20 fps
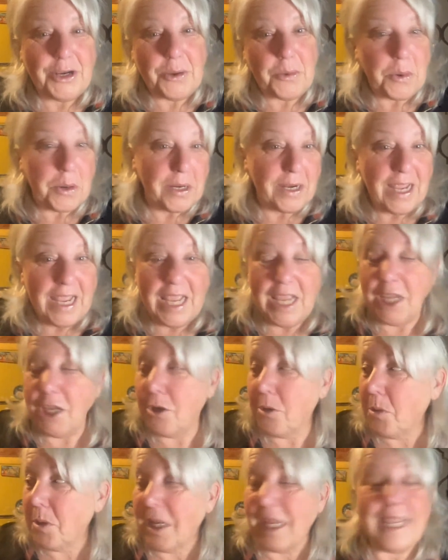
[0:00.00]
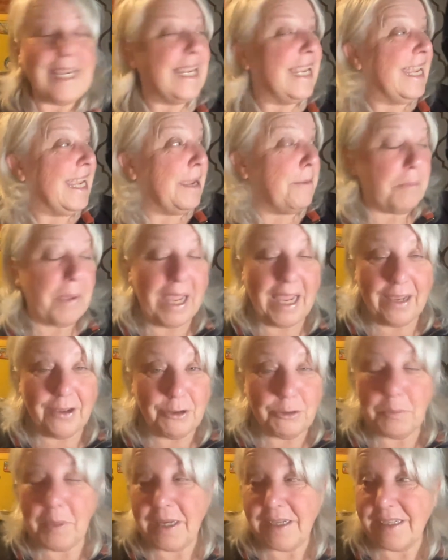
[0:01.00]
don't want to get
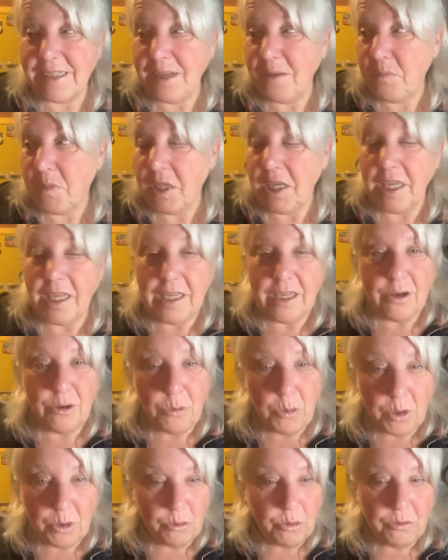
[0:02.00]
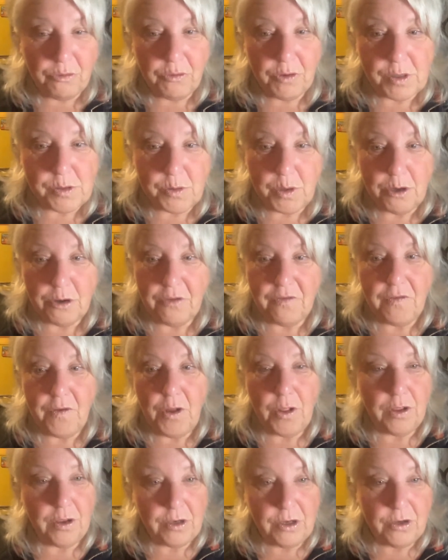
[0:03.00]
impaled by something. You don't want a refrigerator to
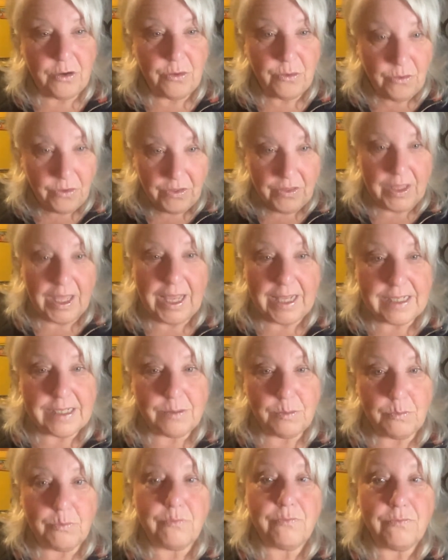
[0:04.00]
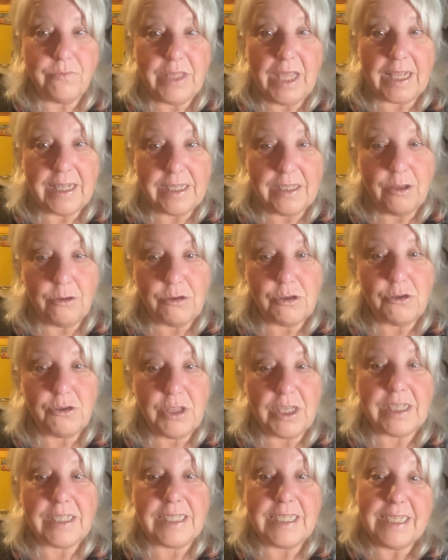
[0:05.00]
fall on you. Those are
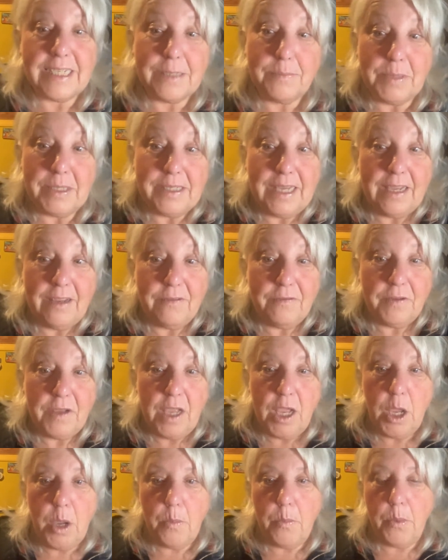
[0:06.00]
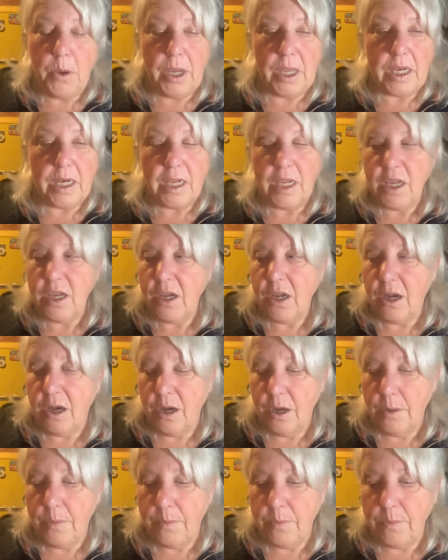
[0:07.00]
things that need to be safe. But
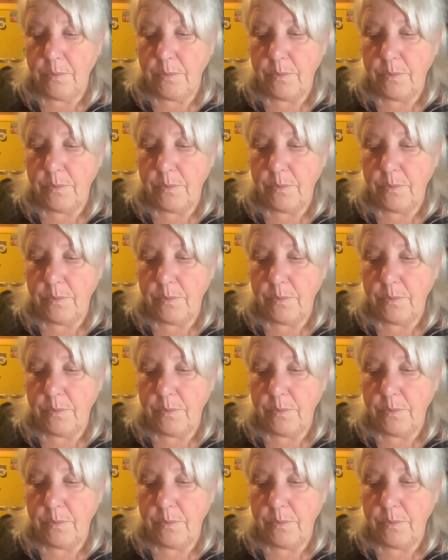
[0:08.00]
you